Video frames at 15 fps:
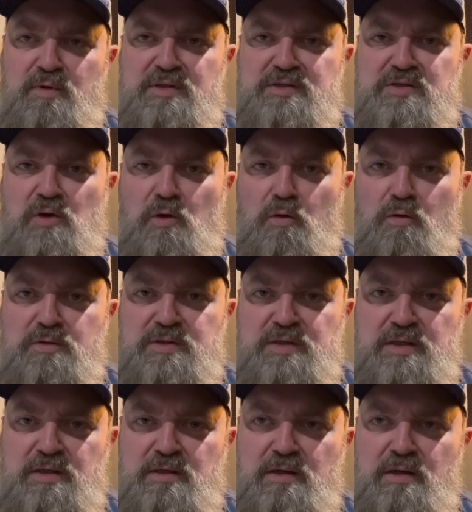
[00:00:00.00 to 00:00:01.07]
result
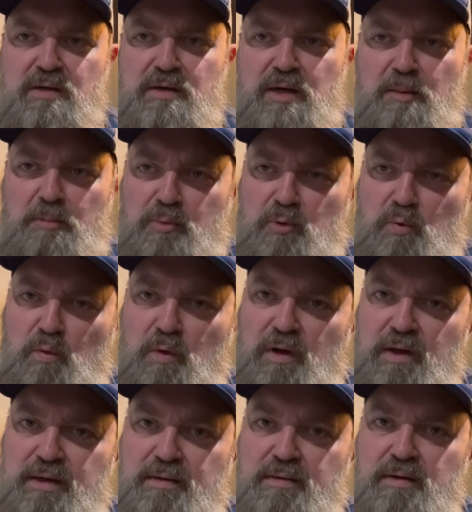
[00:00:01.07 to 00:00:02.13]
in a number
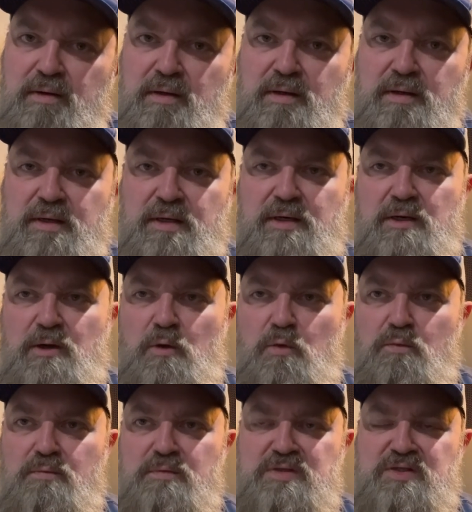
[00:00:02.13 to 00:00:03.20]
one. You
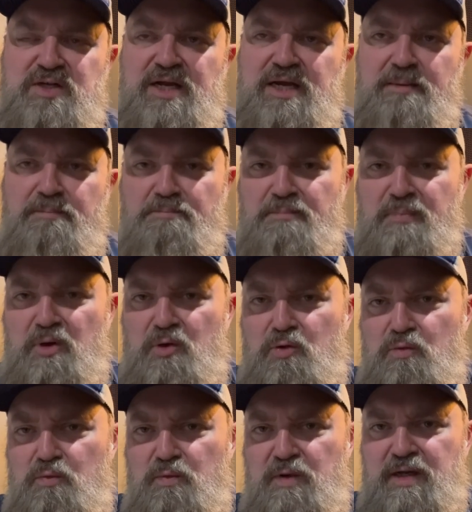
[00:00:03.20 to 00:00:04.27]
know, same
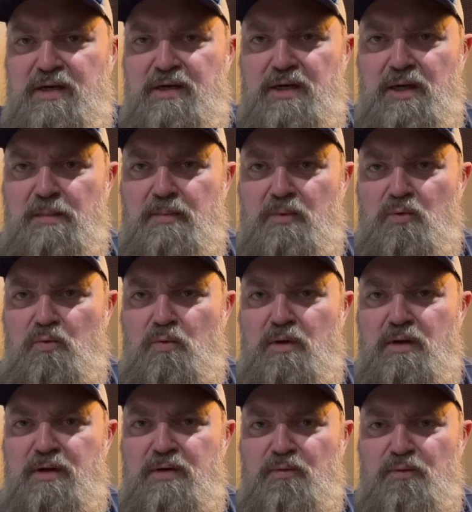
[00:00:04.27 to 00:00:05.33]
boat went number
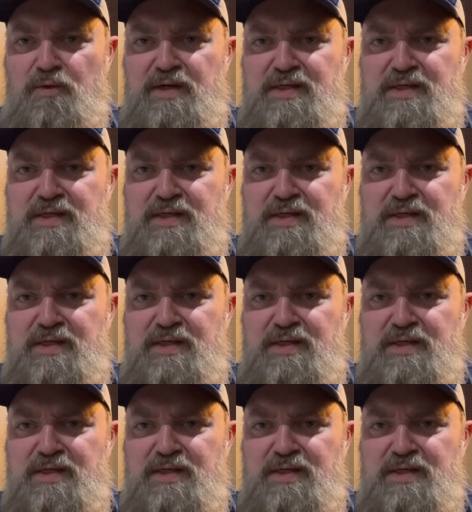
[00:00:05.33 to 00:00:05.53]
one